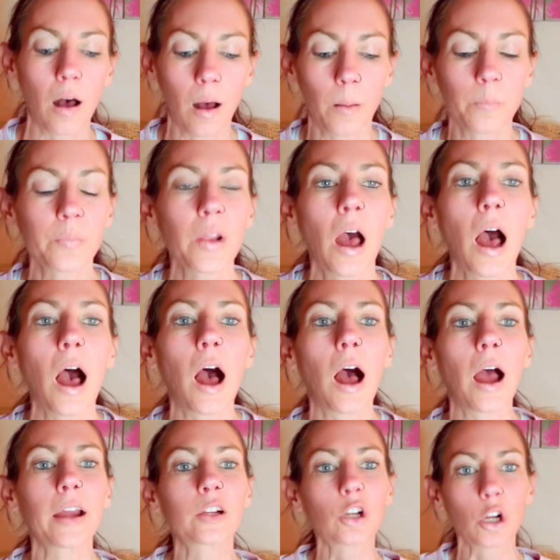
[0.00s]

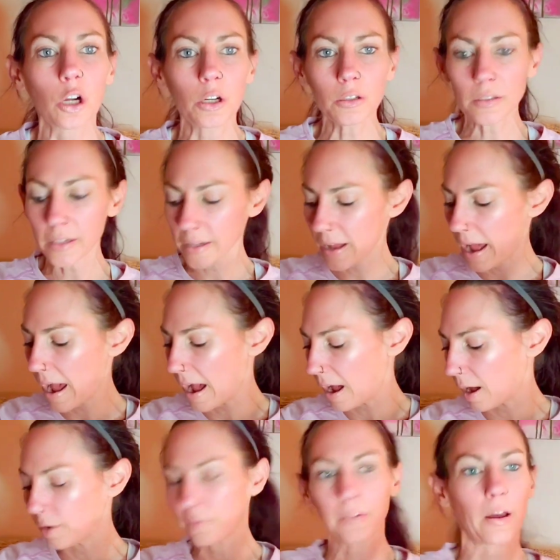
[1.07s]
I currently
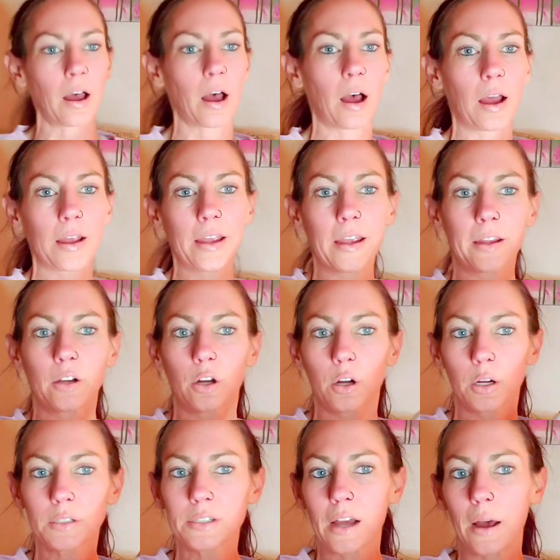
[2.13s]
have it
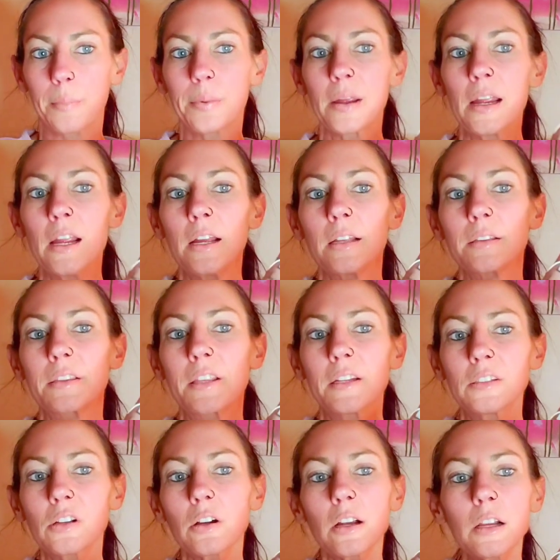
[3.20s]
hooked up.
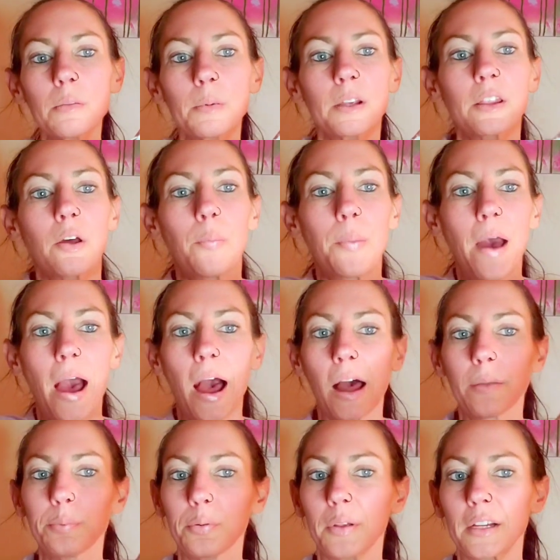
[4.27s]
These are going to be the
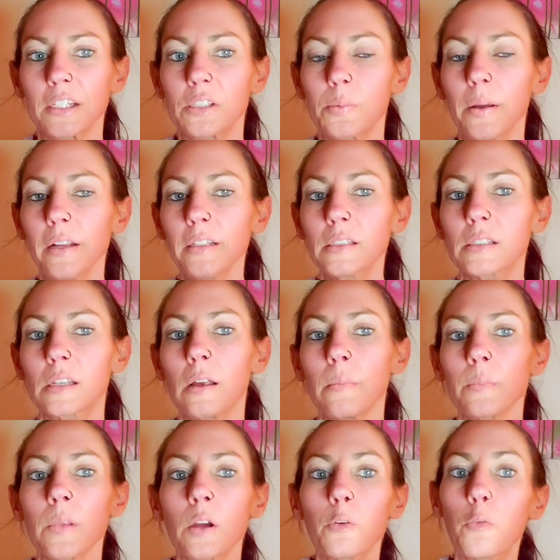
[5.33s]
pad placements
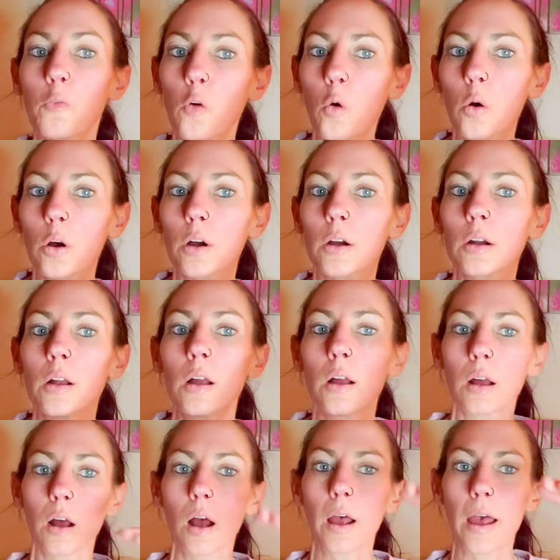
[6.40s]
for
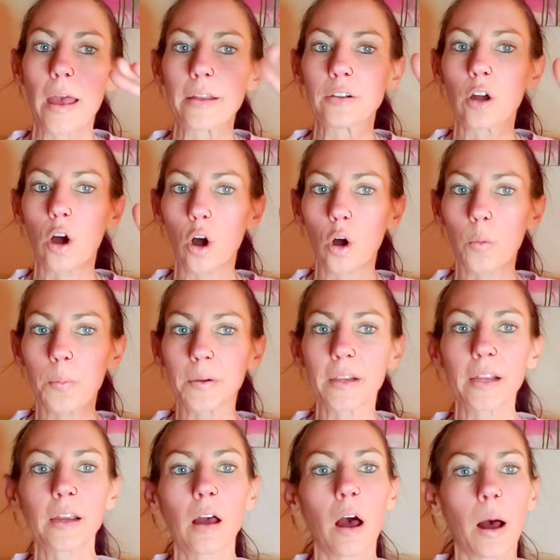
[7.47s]
an
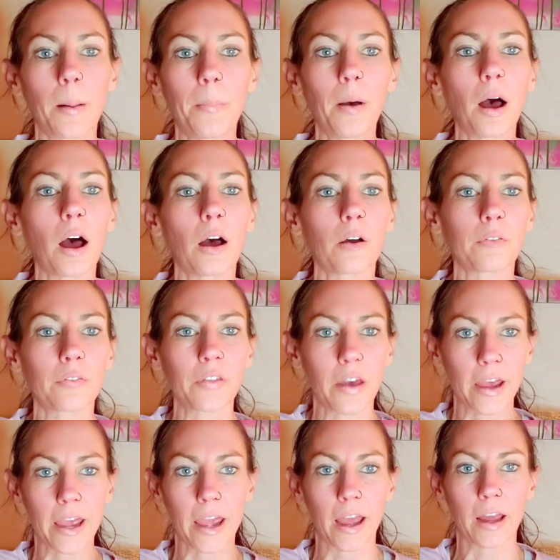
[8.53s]
opening up of
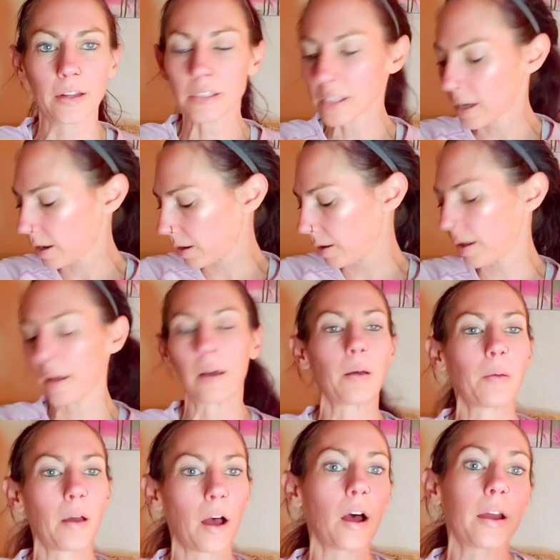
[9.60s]
the hand,
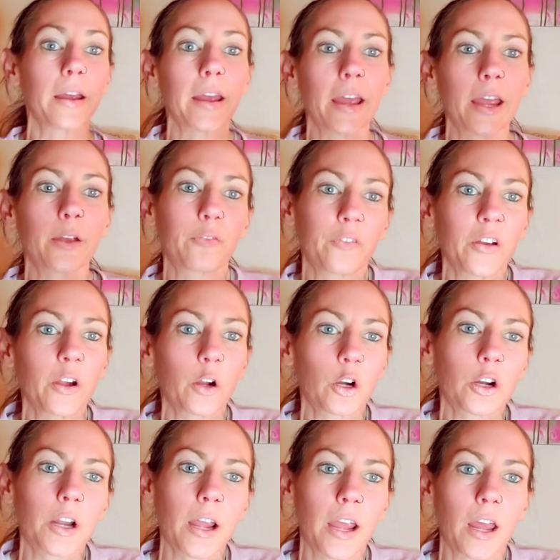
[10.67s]
a
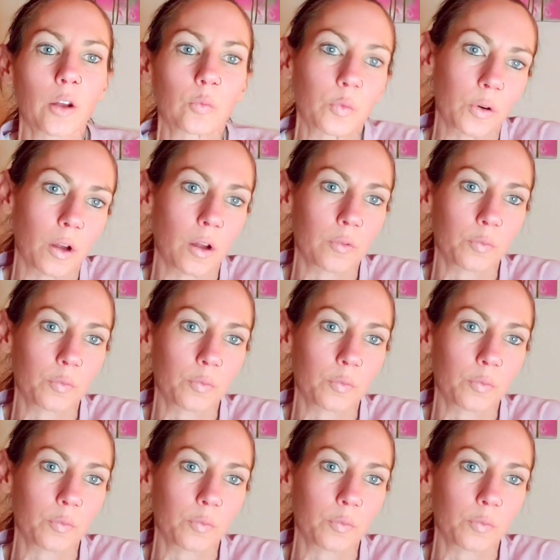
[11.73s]
finger and